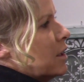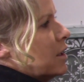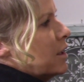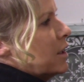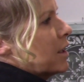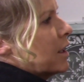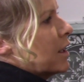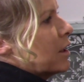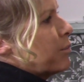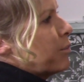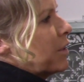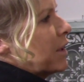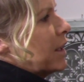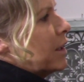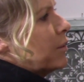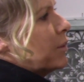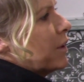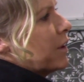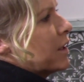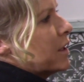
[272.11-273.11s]
you got to
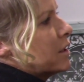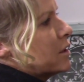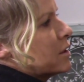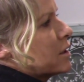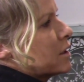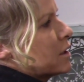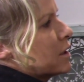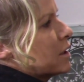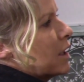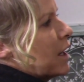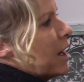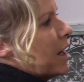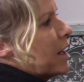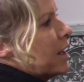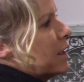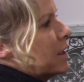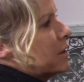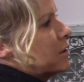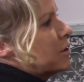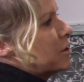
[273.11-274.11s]
play with it
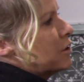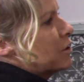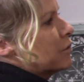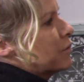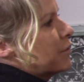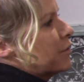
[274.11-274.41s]
and you'll